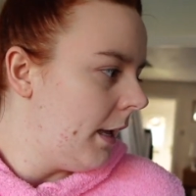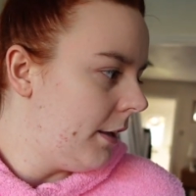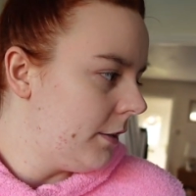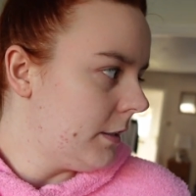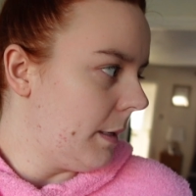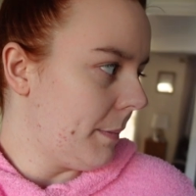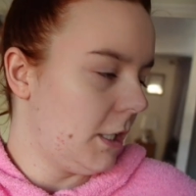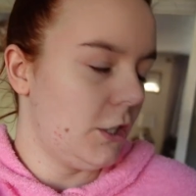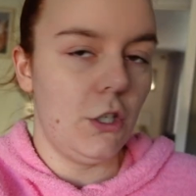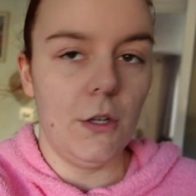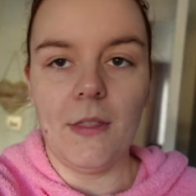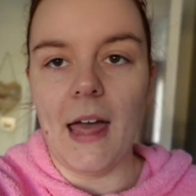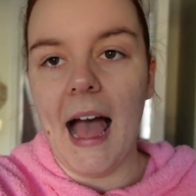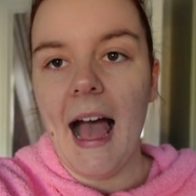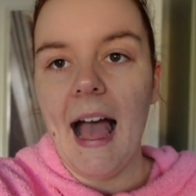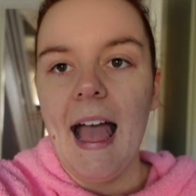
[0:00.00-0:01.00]
So I'm going to do
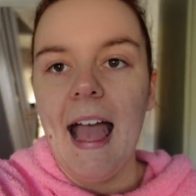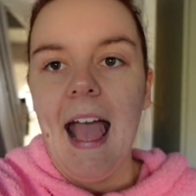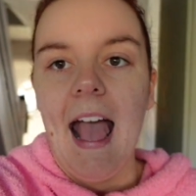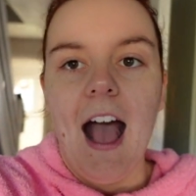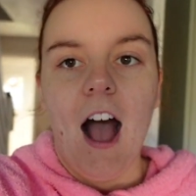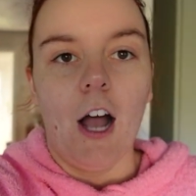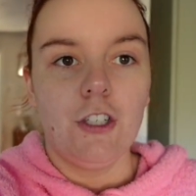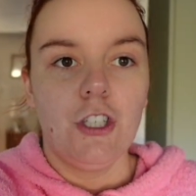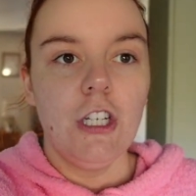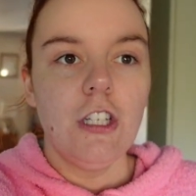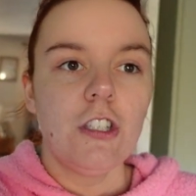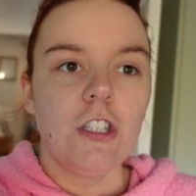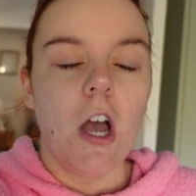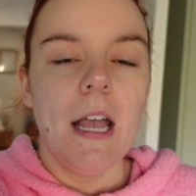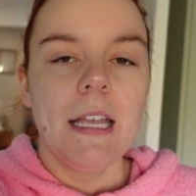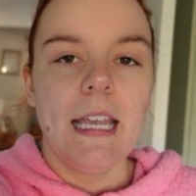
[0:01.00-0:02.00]
that. I just
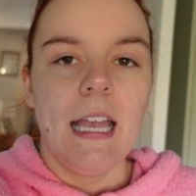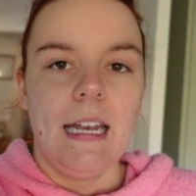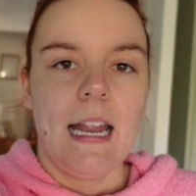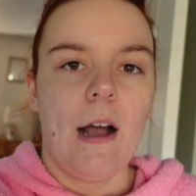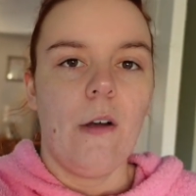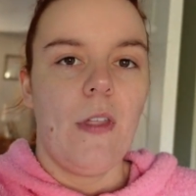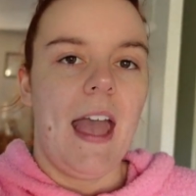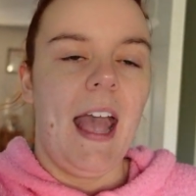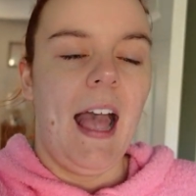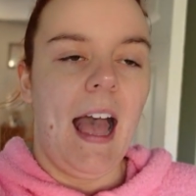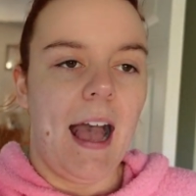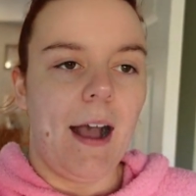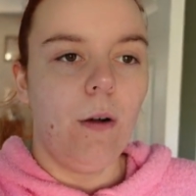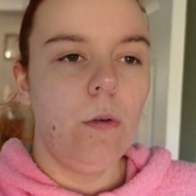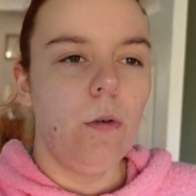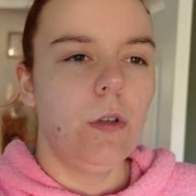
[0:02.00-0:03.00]
started getting out their
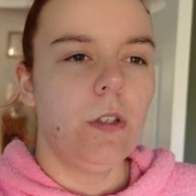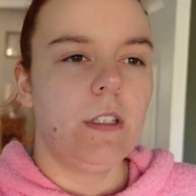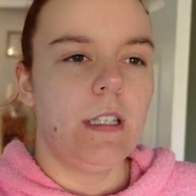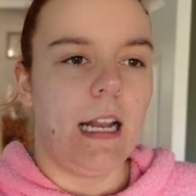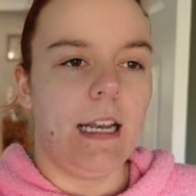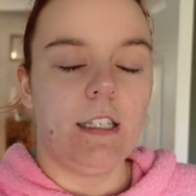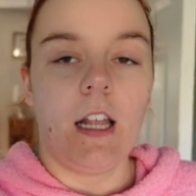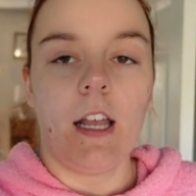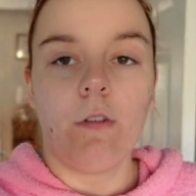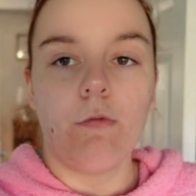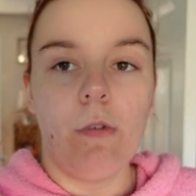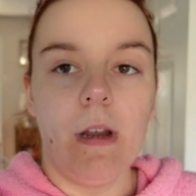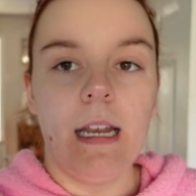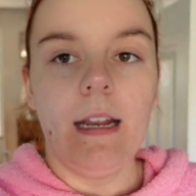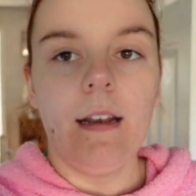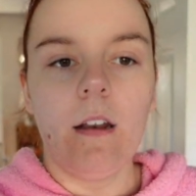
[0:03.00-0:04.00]
house and it's like
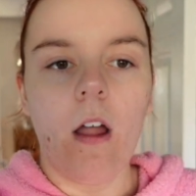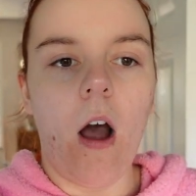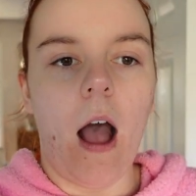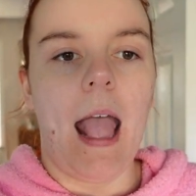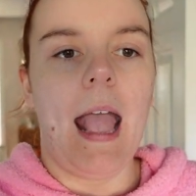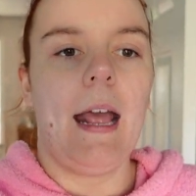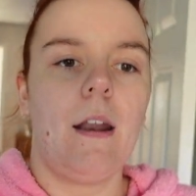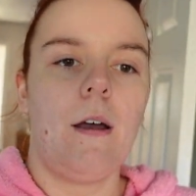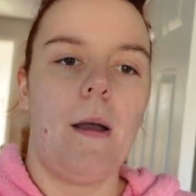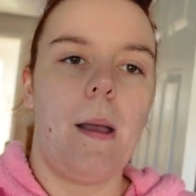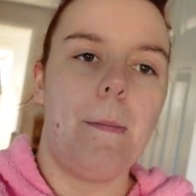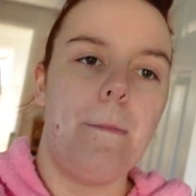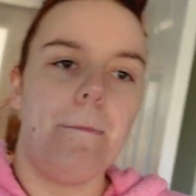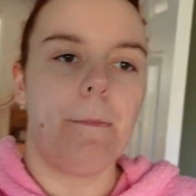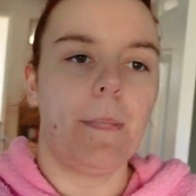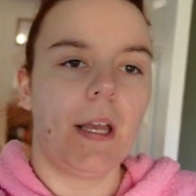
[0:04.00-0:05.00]
really light. And
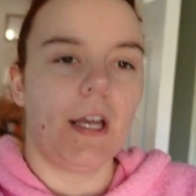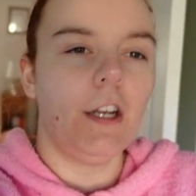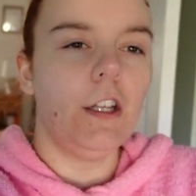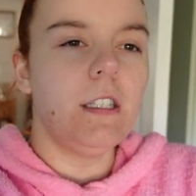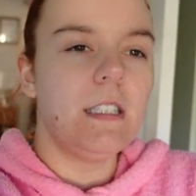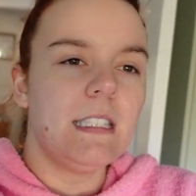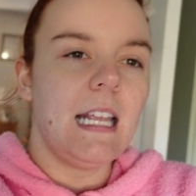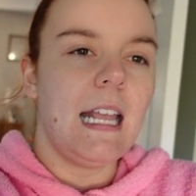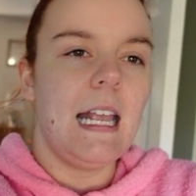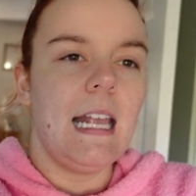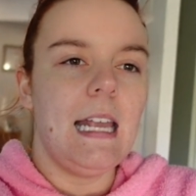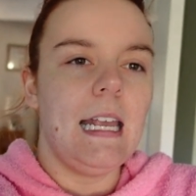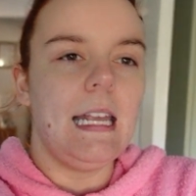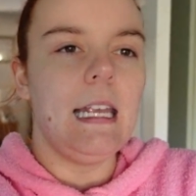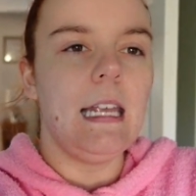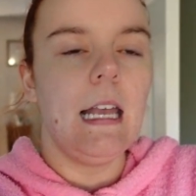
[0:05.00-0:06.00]
I'm going to
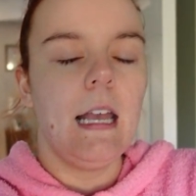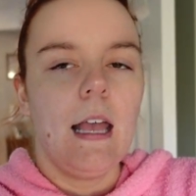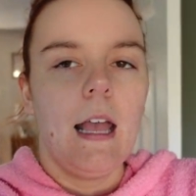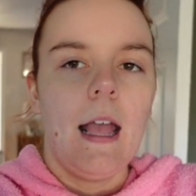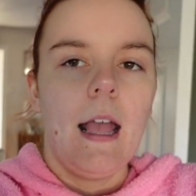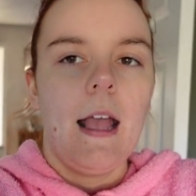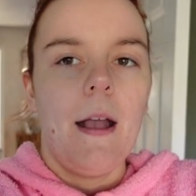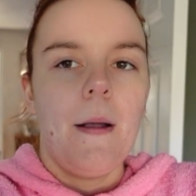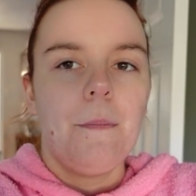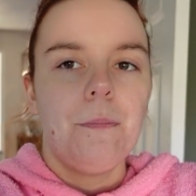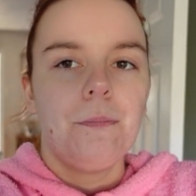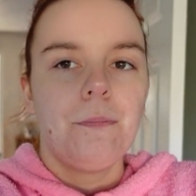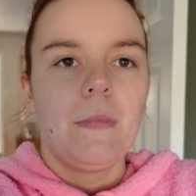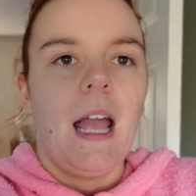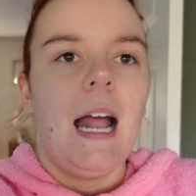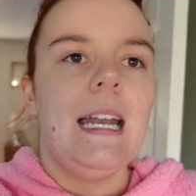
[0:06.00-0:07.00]
see...
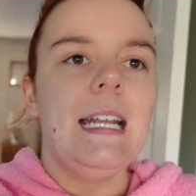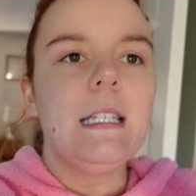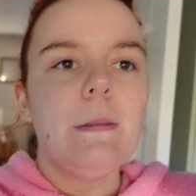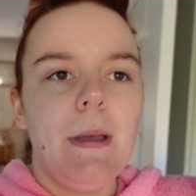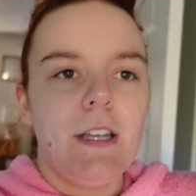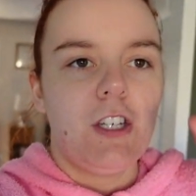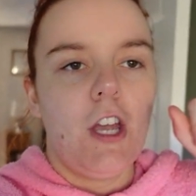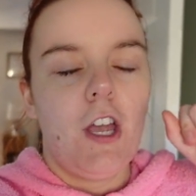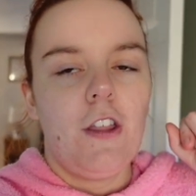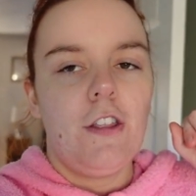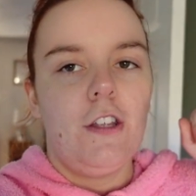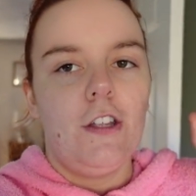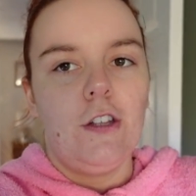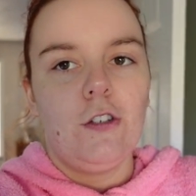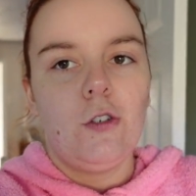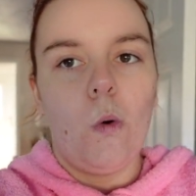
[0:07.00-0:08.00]
I need to measure
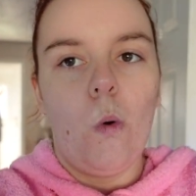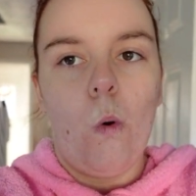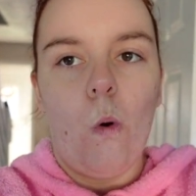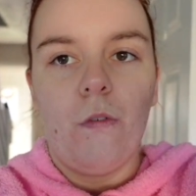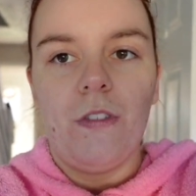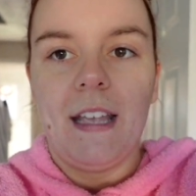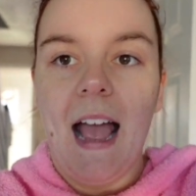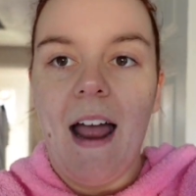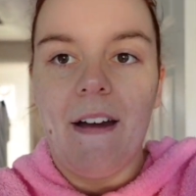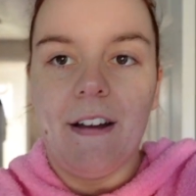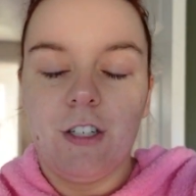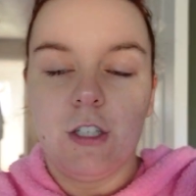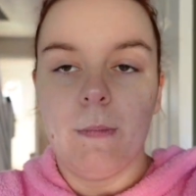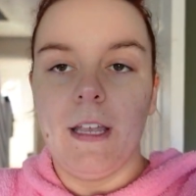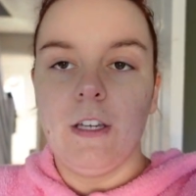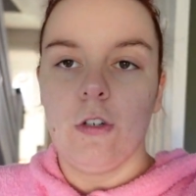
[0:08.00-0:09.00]
the door of the
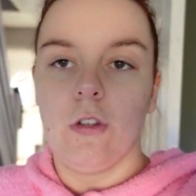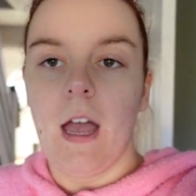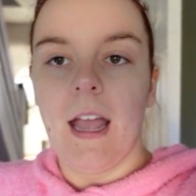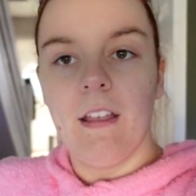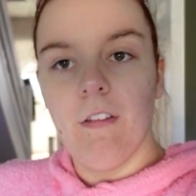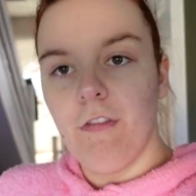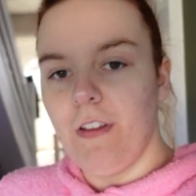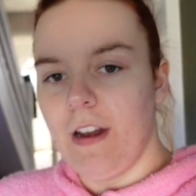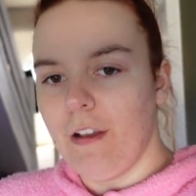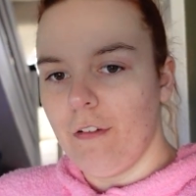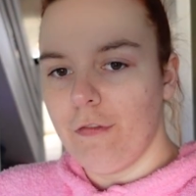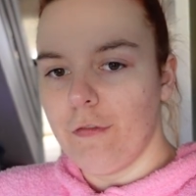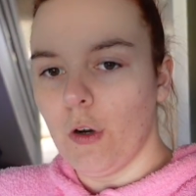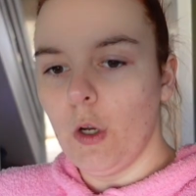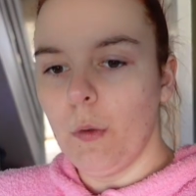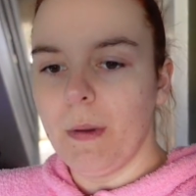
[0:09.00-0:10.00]
garage to make sure that I can fit it
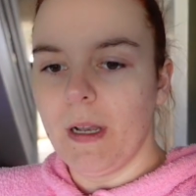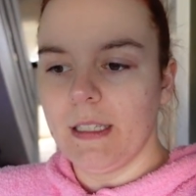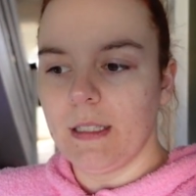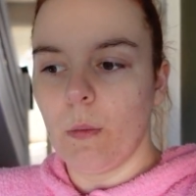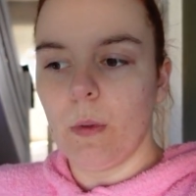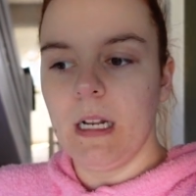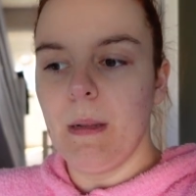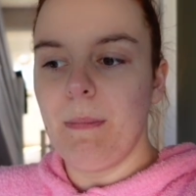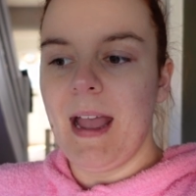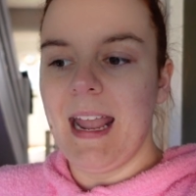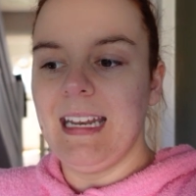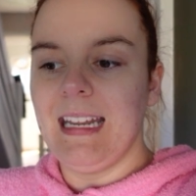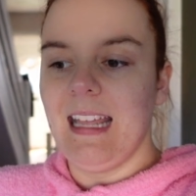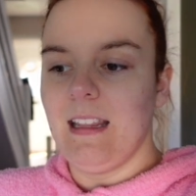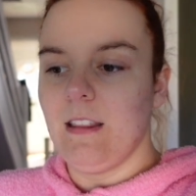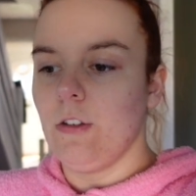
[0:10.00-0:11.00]
through because I wanted to
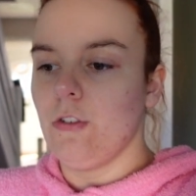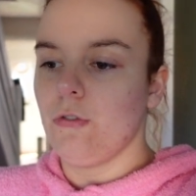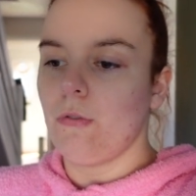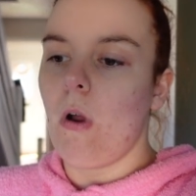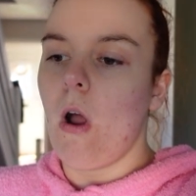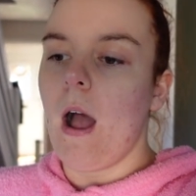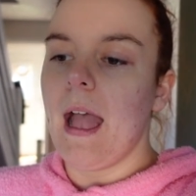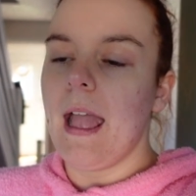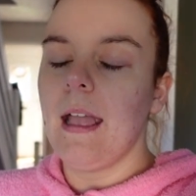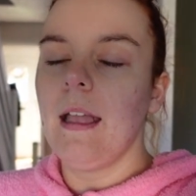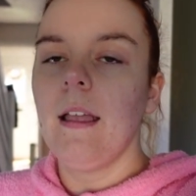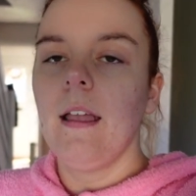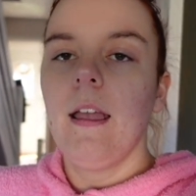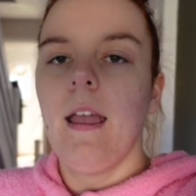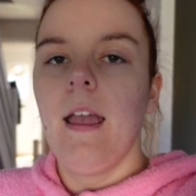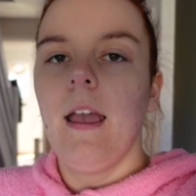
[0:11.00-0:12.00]
paint it in the dry.